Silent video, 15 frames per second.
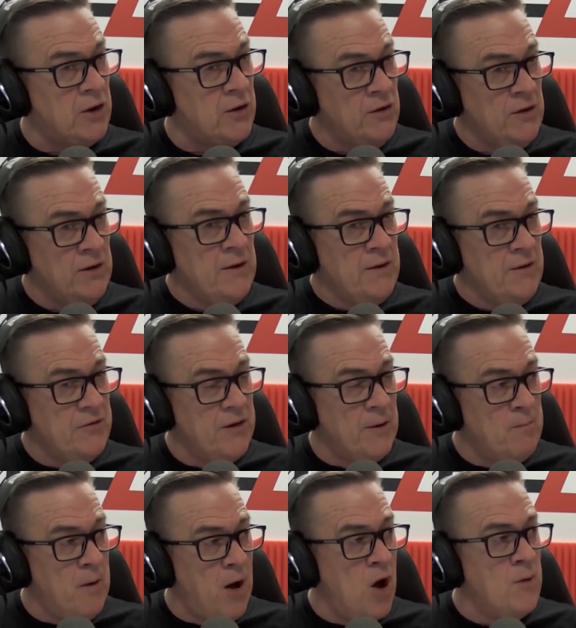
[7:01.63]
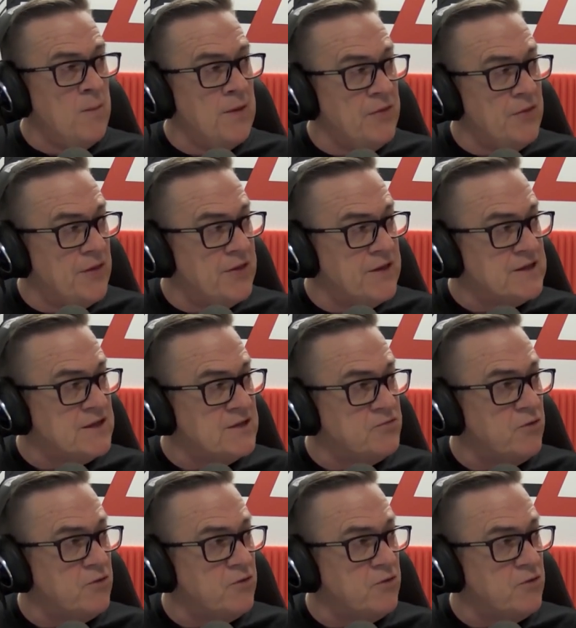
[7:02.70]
you know, the moment that this